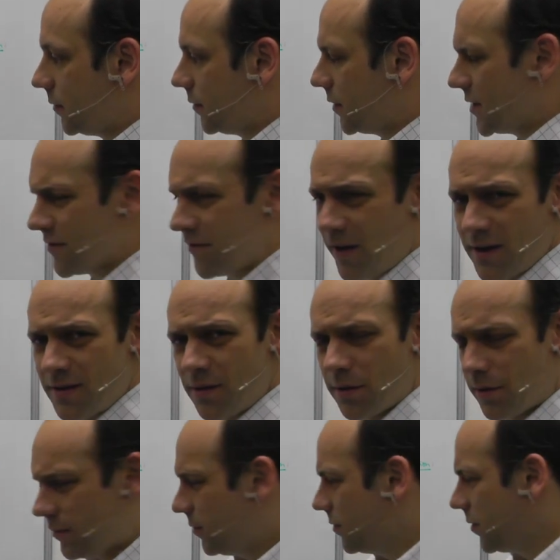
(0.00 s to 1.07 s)
There's a factor
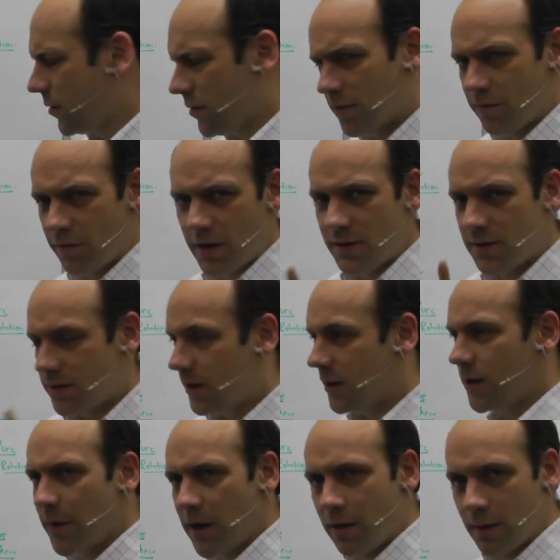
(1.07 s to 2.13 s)
three to
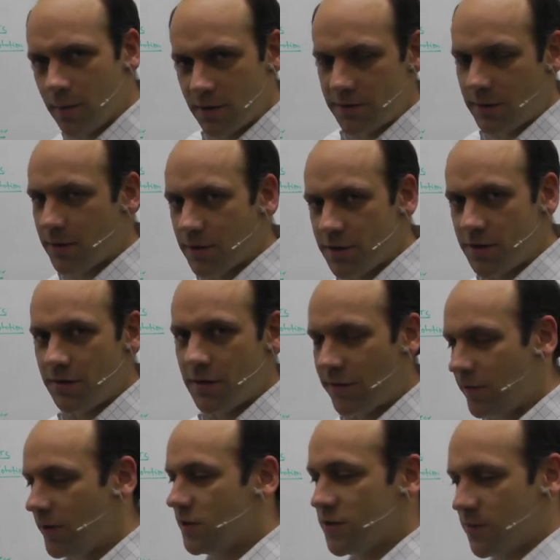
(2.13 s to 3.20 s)
think about in between the two
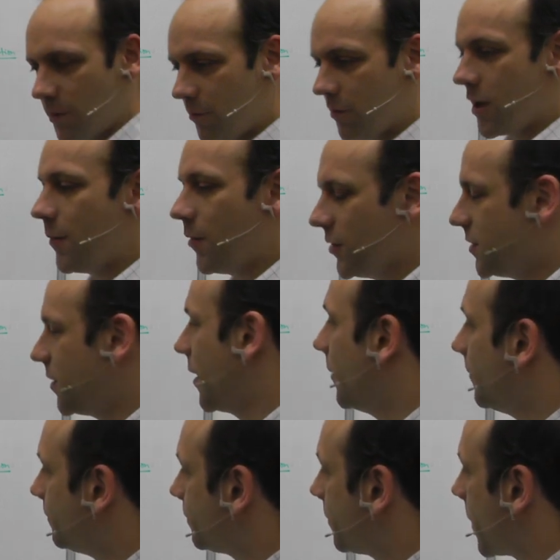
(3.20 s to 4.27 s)
definitions, but we'll come on to
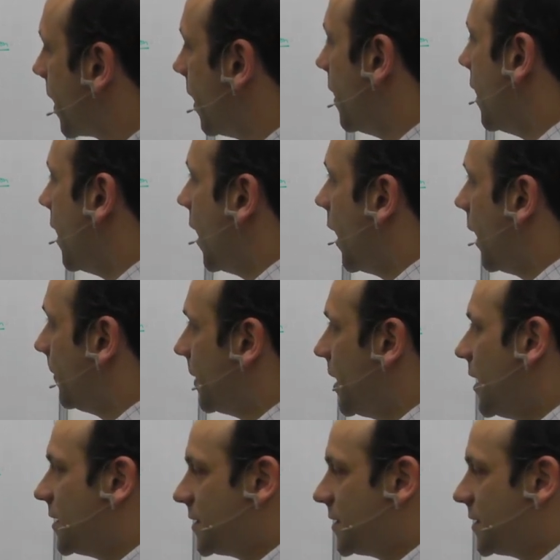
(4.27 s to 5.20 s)
that.